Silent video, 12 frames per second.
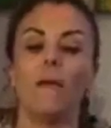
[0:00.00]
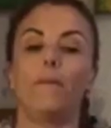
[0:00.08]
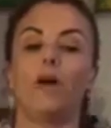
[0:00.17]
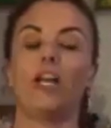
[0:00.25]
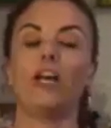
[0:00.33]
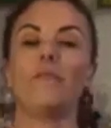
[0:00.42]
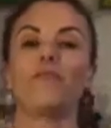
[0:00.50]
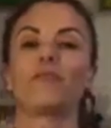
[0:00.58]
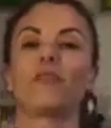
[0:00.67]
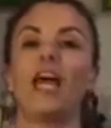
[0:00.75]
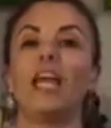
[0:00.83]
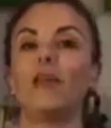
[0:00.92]
But
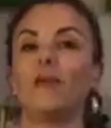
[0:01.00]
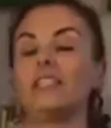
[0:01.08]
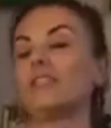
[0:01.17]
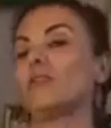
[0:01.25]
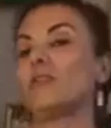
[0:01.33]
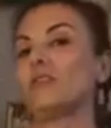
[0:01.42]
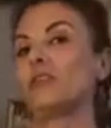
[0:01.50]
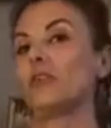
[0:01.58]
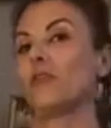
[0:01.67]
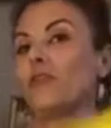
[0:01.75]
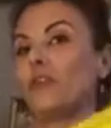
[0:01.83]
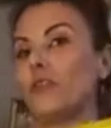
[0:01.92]
anyway, so those are
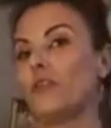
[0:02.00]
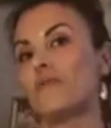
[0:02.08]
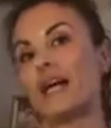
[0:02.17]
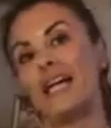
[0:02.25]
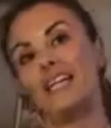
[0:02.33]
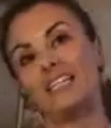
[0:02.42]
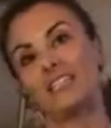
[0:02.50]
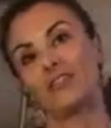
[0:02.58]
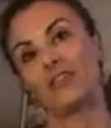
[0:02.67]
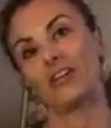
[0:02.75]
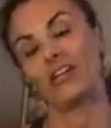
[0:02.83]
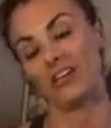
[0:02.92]
a few of my ideas
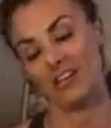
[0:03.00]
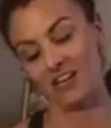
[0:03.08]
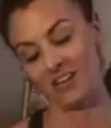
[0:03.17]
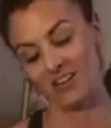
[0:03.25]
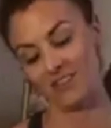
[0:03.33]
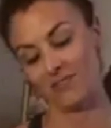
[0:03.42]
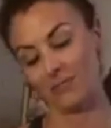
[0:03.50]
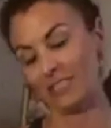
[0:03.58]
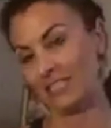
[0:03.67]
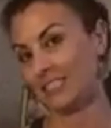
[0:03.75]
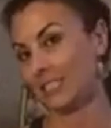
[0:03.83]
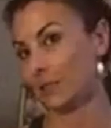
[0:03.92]
for
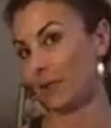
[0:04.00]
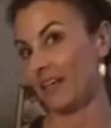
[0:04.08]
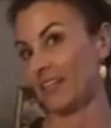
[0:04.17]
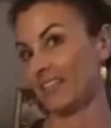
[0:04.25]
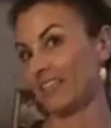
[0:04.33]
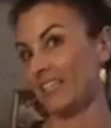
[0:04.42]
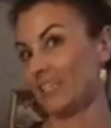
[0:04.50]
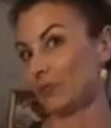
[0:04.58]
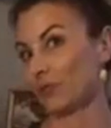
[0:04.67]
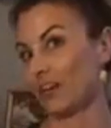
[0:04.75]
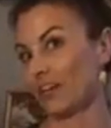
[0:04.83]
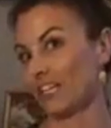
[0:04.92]
resistance band, at least
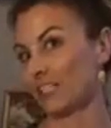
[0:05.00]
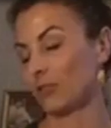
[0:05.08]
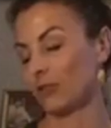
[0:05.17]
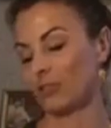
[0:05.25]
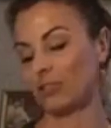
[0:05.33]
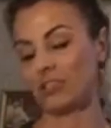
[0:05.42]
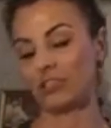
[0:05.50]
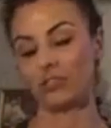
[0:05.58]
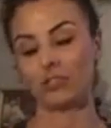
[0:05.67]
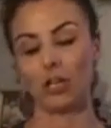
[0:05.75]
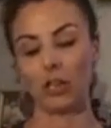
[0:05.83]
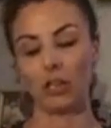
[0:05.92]
regarding shoulders.
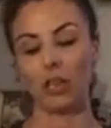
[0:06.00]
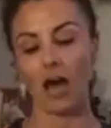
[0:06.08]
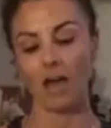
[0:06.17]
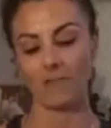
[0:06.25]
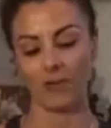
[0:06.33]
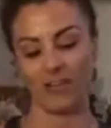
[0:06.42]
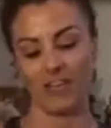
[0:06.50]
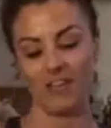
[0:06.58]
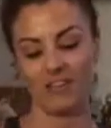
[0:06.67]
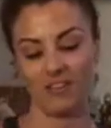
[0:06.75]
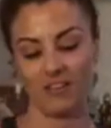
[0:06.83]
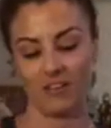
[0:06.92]
There's a lot more that you
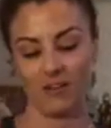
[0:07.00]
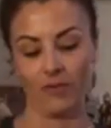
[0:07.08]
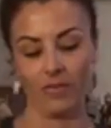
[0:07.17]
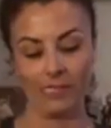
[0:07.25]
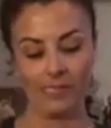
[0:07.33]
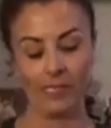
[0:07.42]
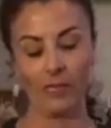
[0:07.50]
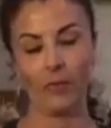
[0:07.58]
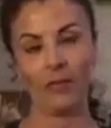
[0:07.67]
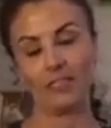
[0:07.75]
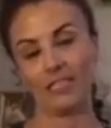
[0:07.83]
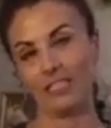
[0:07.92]
can do.
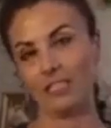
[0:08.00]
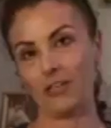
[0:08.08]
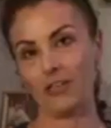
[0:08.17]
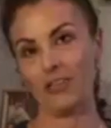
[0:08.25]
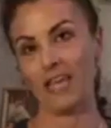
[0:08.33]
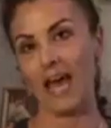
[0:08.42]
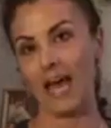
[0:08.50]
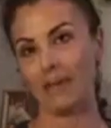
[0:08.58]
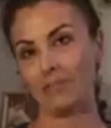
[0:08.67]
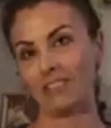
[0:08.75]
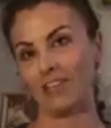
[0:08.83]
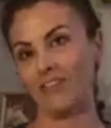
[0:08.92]
Wait till I show you the
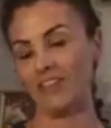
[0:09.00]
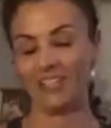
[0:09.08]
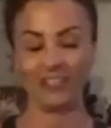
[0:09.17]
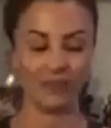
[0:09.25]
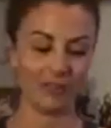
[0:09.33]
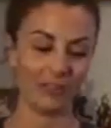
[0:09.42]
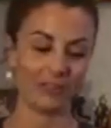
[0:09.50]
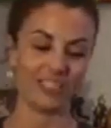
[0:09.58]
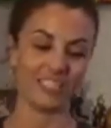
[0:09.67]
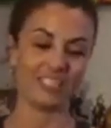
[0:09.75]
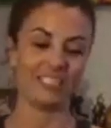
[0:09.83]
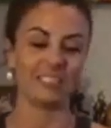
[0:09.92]
ab stuff you can do with the
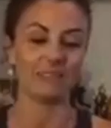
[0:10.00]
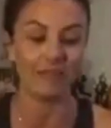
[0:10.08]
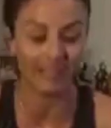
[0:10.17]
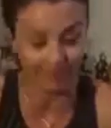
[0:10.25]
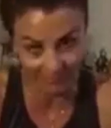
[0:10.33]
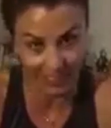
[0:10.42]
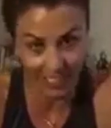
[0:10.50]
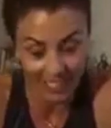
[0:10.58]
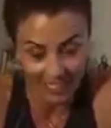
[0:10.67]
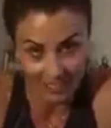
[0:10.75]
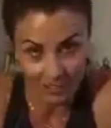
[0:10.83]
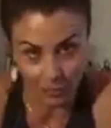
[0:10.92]
resistance band.
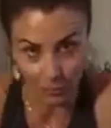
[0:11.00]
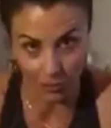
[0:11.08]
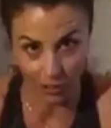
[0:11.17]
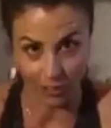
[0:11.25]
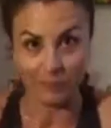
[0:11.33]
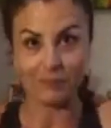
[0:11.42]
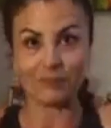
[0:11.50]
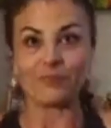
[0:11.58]
Super hard.